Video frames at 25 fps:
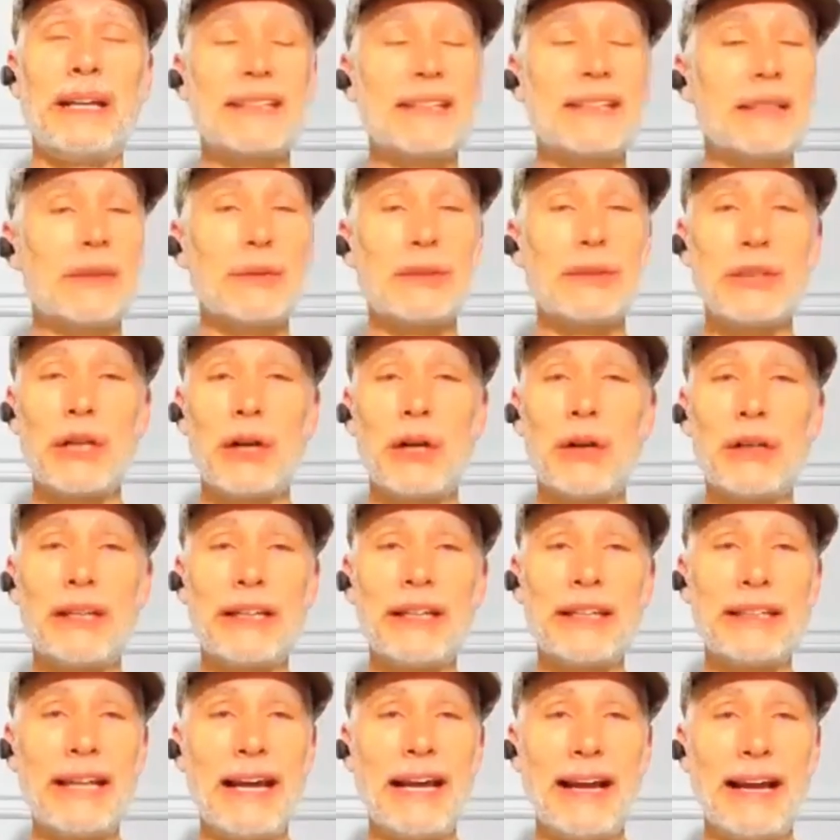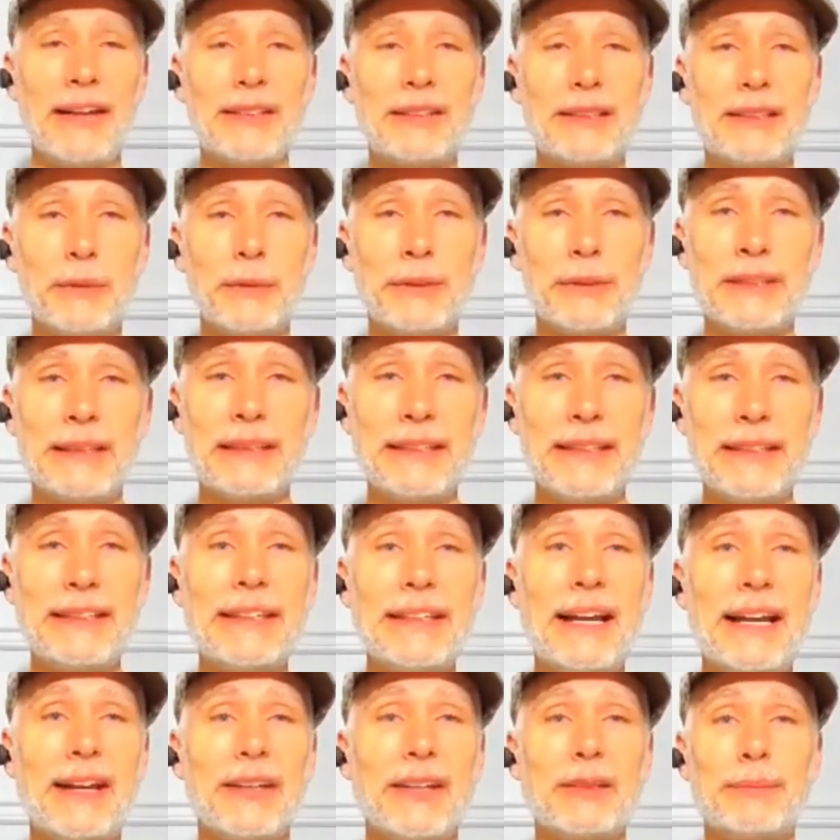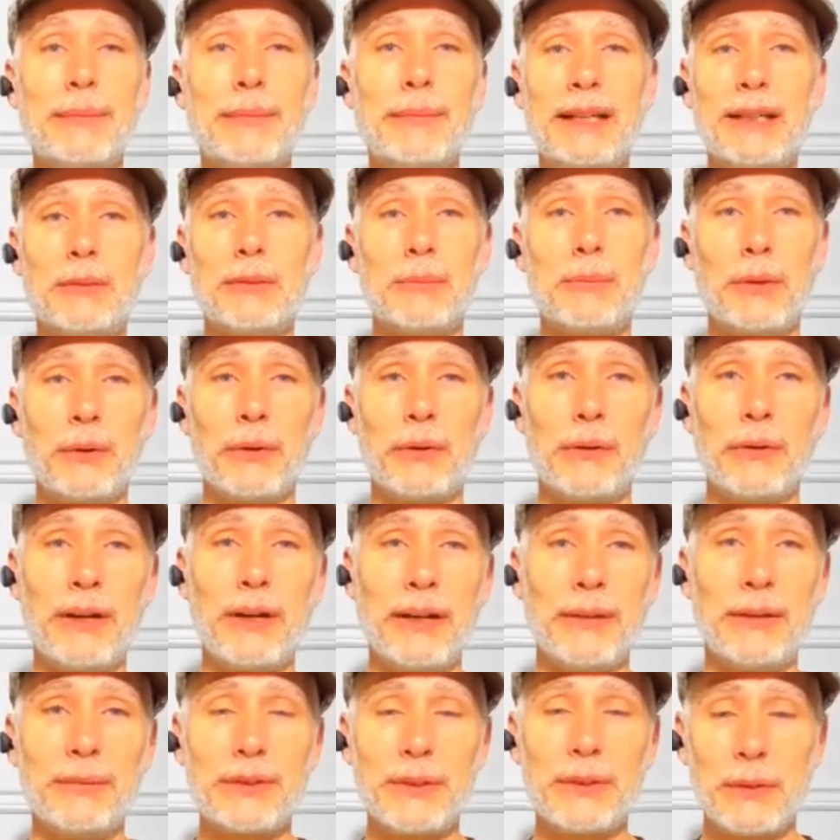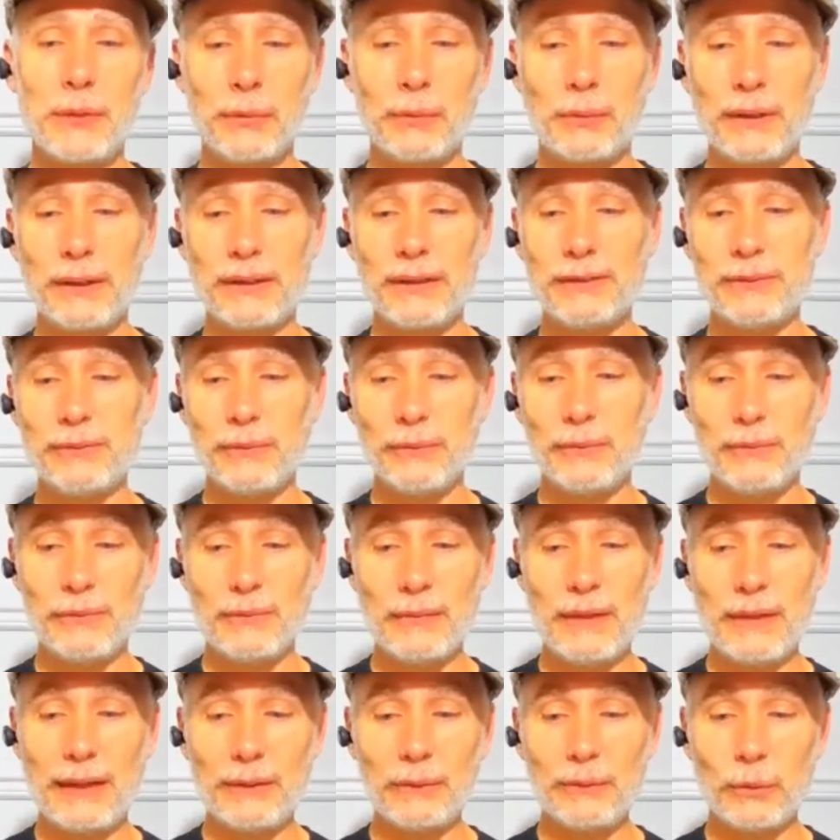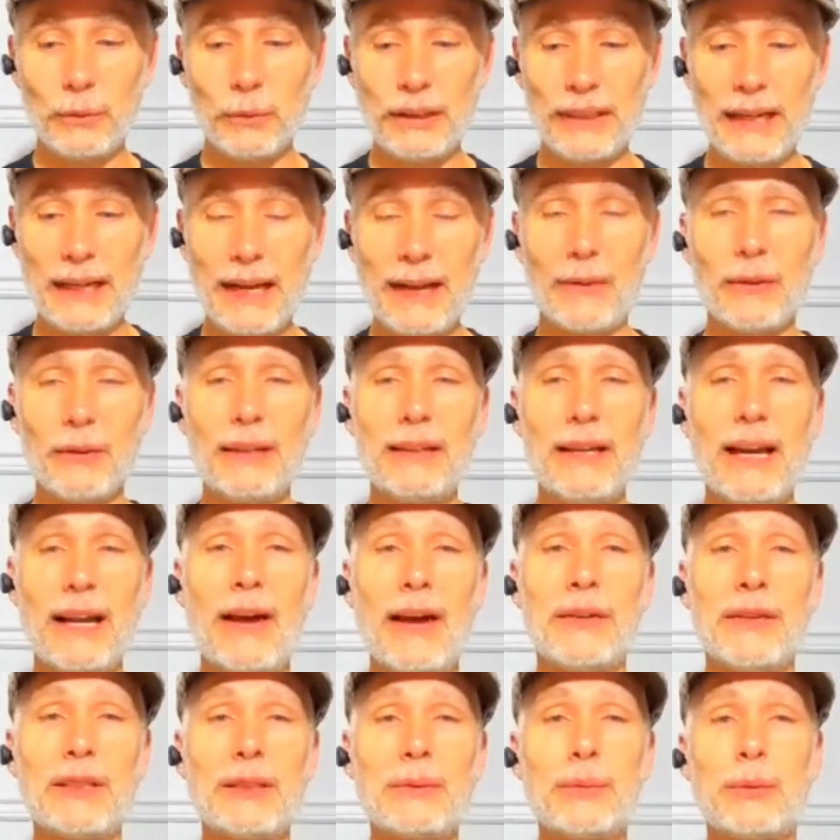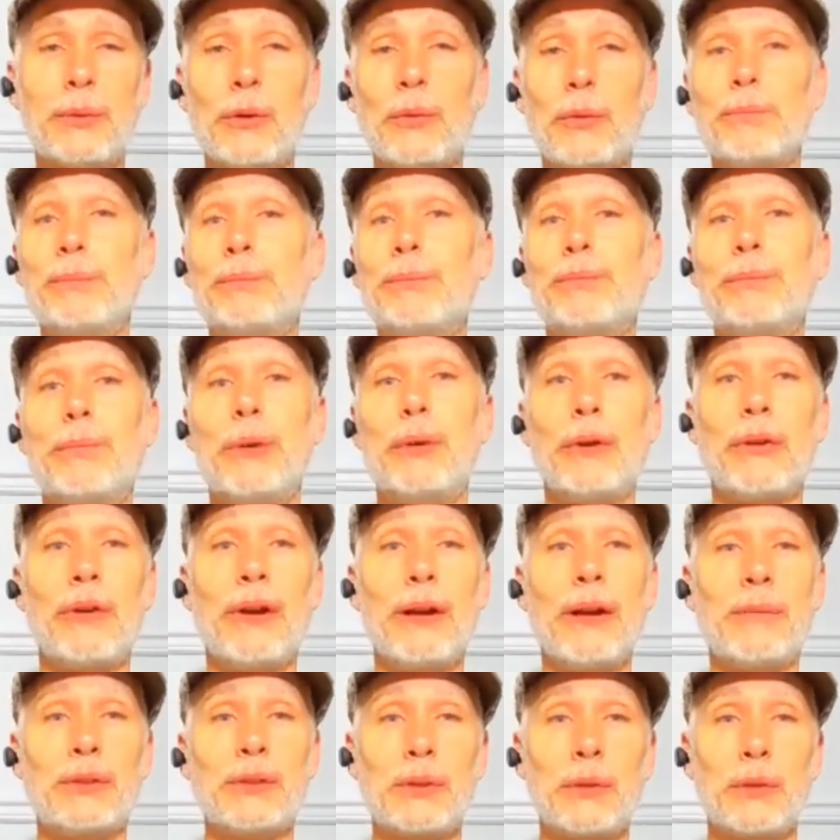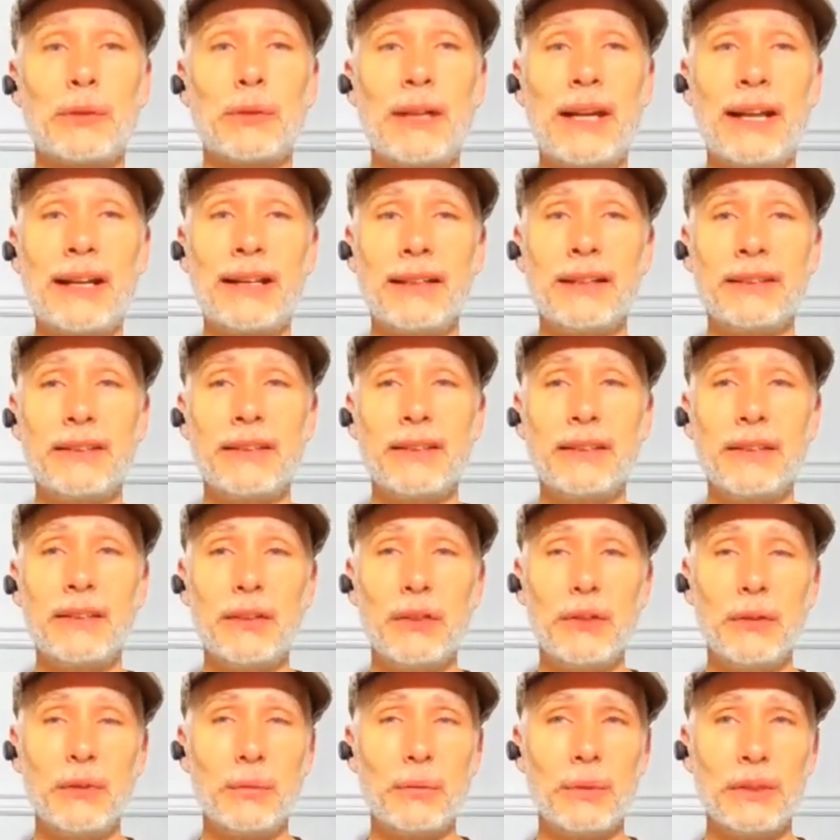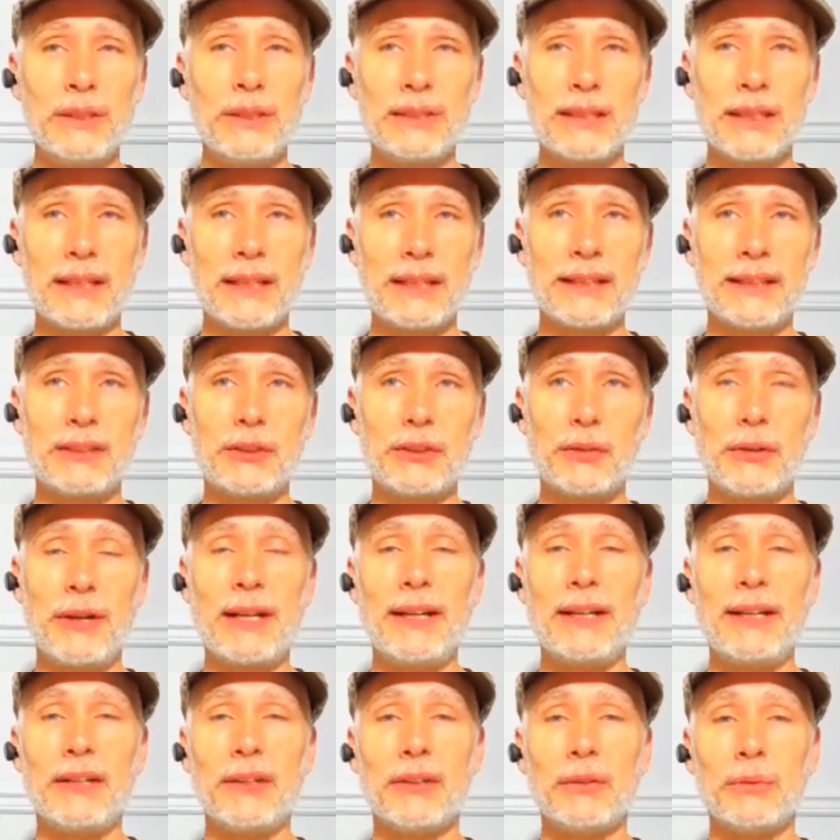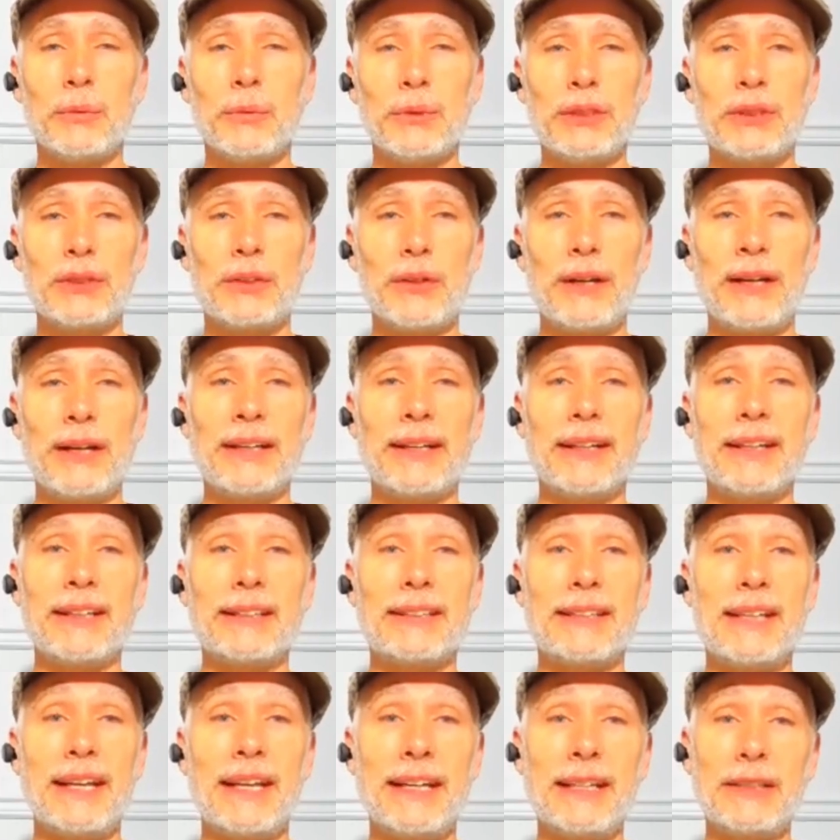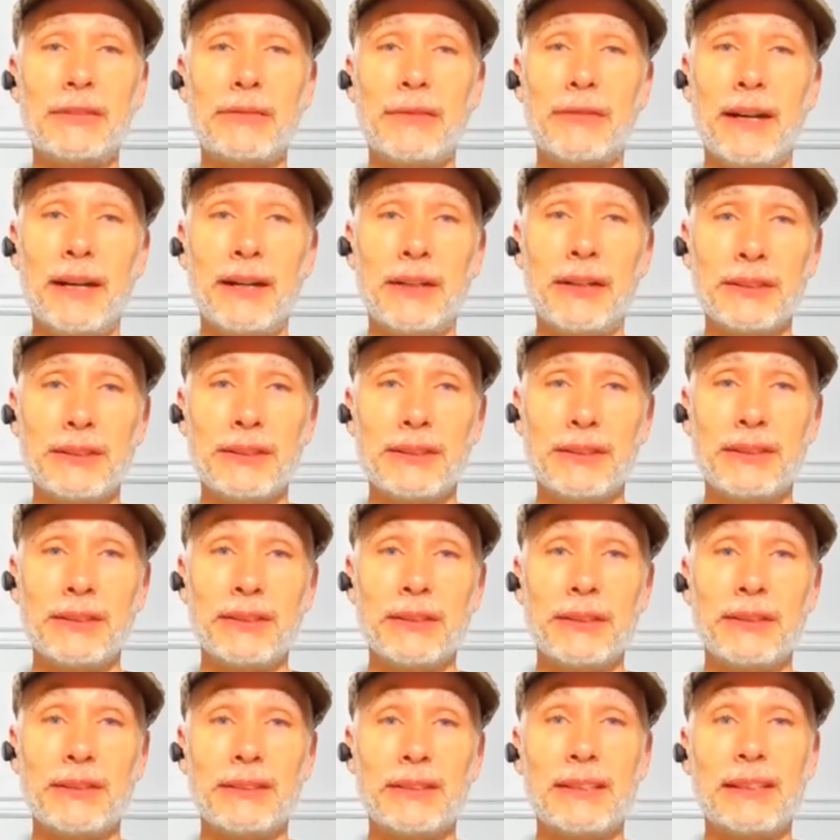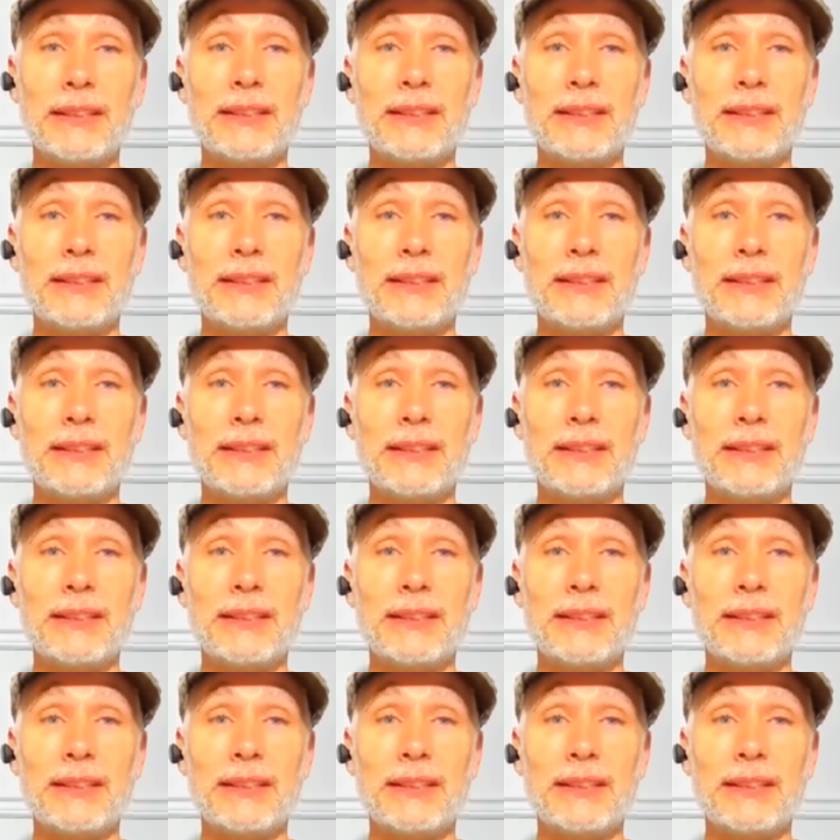was all in-house. It was an in-house made-up program. So how this program was created was a trainer was training his cage fighters to